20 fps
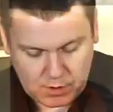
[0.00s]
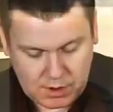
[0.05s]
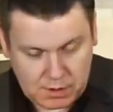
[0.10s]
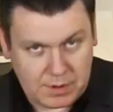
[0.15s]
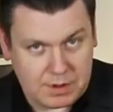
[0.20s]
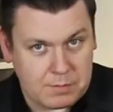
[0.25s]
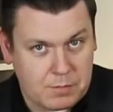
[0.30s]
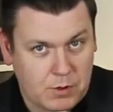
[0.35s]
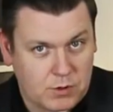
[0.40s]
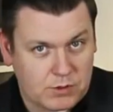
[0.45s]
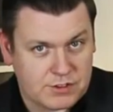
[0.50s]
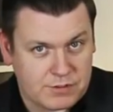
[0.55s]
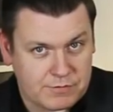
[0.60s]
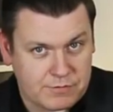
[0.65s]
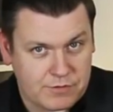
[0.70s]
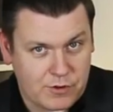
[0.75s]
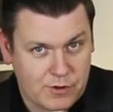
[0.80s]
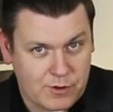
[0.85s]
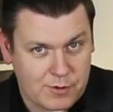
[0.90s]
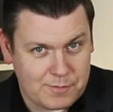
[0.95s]
I went and bought some
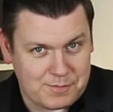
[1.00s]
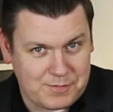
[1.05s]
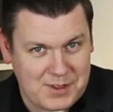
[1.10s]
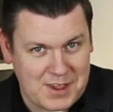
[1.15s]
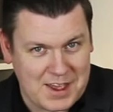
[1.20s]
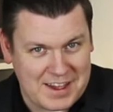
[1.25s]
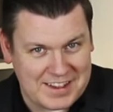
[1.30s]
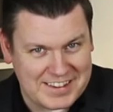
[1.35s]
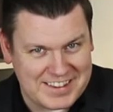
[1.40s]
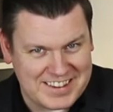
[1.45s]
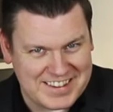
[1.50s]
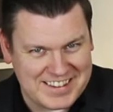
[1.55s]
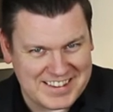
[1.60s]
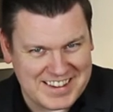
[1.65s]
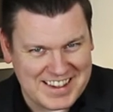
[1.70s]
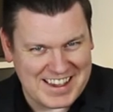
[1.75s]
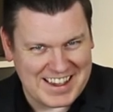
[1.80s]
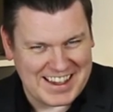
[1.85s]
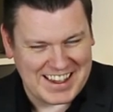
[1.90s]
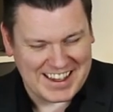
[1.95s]
fruit to
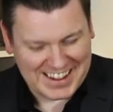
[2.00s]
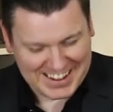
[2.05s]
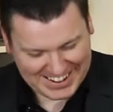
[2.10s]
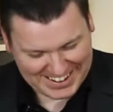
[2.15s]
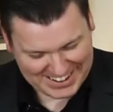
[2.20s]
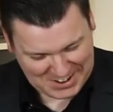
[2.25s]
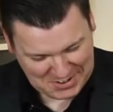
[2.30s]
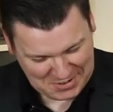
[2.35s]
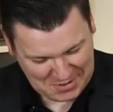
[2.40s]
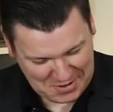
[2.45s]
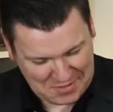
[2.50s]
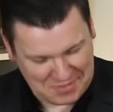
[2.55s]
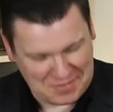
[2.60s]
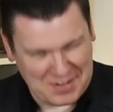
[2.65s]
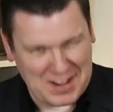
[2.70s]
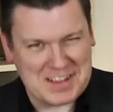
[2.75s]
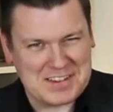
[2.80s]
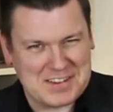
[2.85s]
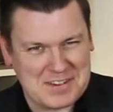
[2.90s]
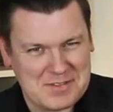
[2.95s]
see what
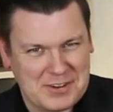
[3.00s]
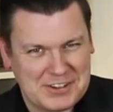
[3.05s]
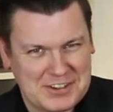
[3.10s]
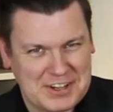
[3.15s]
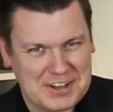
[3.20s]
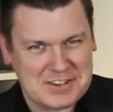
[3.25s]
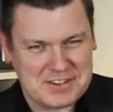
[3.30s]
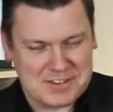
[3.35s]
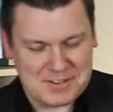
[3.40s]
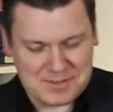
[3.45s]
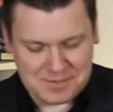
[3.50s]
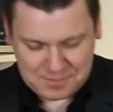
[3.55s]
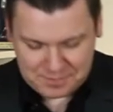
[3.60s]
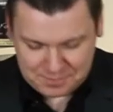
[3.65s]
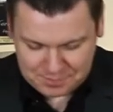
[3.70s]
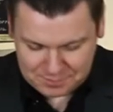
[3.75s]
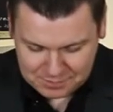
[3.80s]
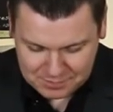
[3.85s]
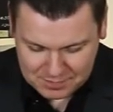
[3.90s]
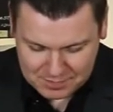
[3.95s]
fits and what doesn't.
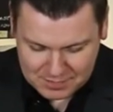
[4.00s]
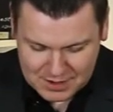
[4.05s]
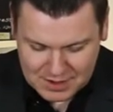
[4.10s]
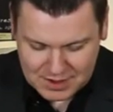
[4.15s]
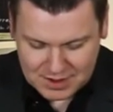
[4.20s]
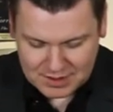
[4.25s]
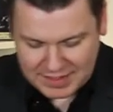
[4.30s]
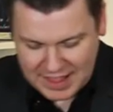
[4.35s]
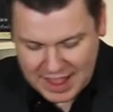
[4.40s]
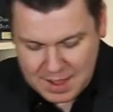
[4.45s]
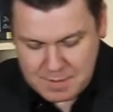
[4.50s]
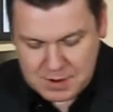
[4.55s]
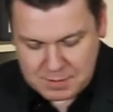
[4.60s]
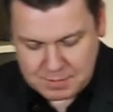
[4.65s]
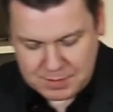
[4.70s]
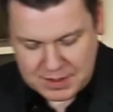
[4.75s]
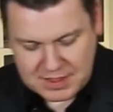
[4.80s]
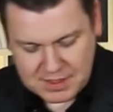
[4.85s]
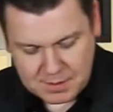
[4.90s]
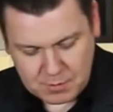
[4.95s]
Lemon
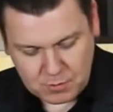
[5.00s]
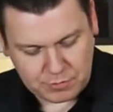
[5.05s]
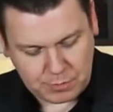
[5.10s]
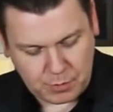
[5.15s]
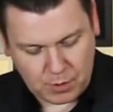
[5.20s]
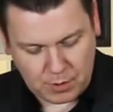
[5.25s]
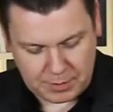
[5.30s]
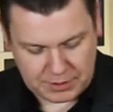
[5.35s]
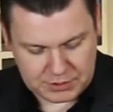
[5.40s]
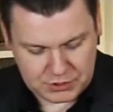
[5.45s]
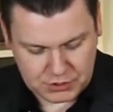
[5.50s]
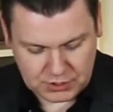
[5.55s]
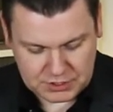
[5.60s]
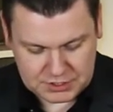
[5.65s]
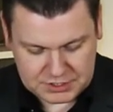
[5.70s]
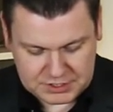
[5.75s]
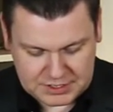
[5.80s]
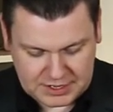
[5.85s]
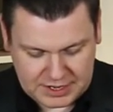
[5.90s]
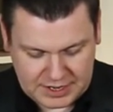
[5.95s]
being the most popular
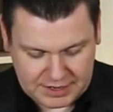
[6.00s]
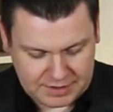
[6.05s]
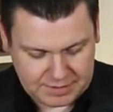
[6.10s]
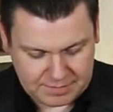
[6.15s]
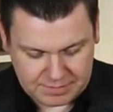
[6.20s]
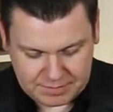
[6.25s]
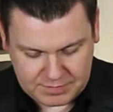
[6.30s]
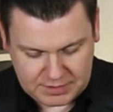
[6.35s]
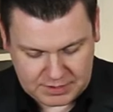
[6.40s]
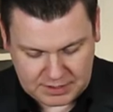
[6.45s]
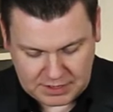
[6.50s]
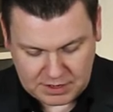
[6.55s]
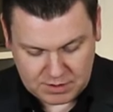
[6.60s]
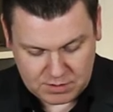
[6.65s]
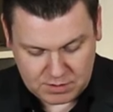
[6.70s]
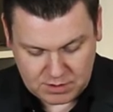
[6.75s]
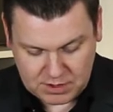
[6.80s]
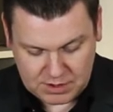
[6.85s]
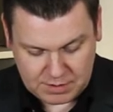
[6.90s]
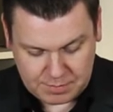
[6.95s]
choice, and you
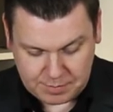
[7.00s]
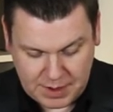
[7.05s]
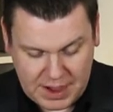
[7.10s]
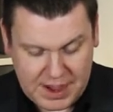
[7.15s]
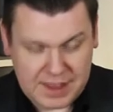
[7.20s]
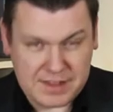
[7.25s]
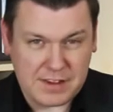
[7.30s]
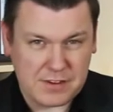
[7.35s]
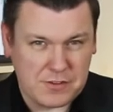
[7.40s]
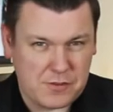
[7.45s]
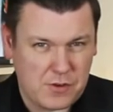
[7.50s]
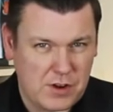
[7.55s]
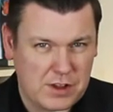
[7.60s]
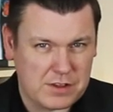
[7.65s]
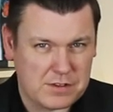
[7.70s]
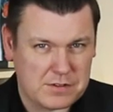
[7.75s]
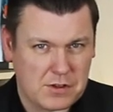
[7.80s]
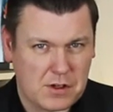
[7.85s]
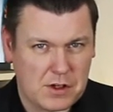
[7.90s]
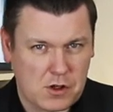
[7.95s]
know, buying this fruit,
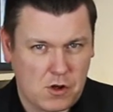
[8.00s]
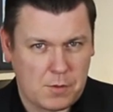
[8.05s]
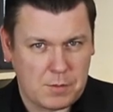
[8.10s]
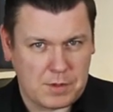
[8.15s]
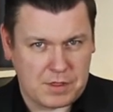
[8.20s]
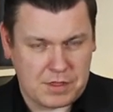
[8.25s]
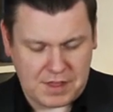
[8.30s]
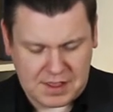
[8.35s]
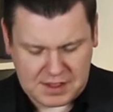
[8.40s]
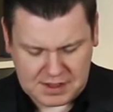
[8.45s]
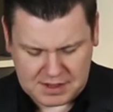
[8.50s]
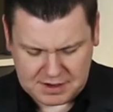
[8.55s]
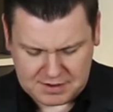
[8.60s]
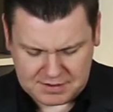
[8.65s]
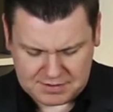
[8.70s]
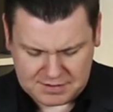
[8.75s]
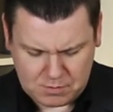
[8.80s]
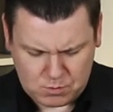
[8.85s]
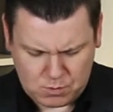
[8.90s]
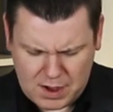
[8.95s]
it sort of got me thinking
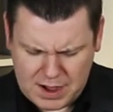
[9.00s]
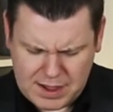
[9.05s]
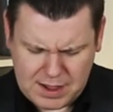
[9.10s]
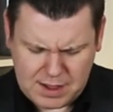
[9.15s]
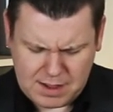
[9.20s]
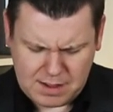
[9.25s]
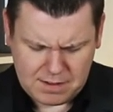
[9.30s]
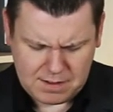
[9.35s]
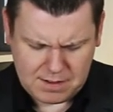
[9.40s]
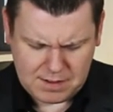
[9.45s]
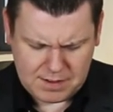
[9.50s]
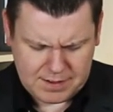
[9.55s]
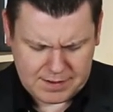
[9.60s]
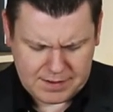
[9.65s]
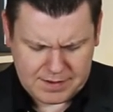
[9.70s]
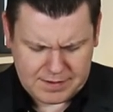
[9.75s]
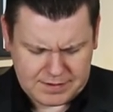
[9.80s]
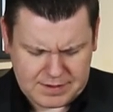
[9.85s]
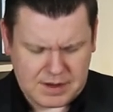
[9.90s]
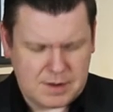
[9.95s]
as to why
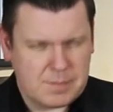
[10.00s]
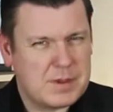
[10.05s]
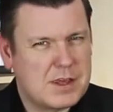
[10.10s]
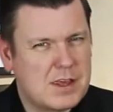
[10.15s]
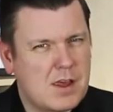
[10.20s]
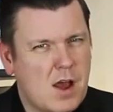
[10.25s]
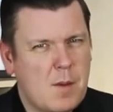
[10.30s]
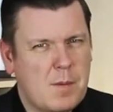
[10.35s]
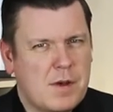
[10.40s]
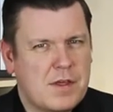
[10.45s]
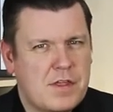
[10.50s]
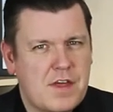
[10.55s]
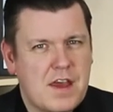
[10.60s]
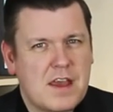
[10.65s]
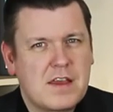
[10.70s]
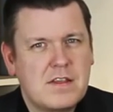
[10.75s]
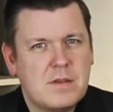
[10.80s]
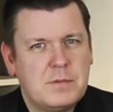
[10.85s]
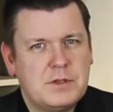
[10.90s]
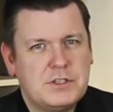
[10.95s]
did it become a
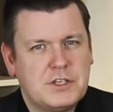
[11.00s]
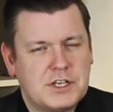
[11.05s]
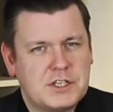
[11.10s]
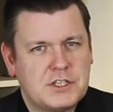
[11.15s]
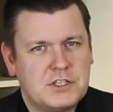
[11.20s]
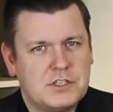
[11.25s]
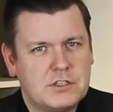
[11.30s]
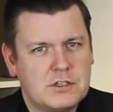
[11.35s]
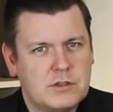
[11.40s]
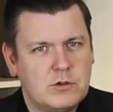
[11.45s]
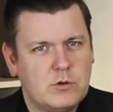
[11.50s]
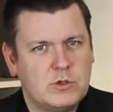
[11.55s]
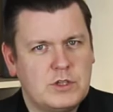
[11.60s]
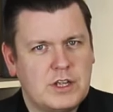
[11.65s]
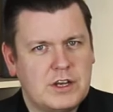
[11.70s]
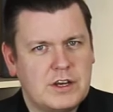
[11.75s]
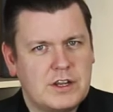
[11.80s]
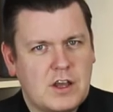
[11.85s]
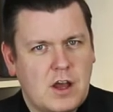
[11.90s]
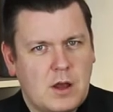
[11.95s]
thing that magicians load
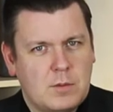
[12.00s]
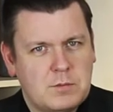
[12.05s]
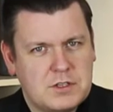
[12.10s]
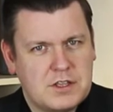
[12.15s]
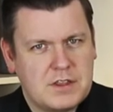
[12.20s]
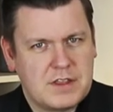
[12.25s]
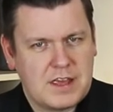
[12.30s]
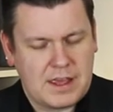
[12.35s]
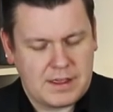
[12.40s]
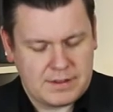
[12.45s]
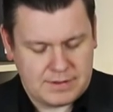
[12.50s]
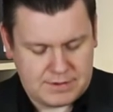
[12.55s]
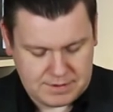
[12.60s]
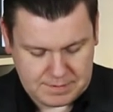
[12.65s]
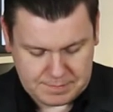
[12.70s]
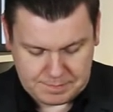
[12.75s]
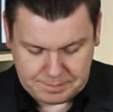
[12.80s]
into cups at the end?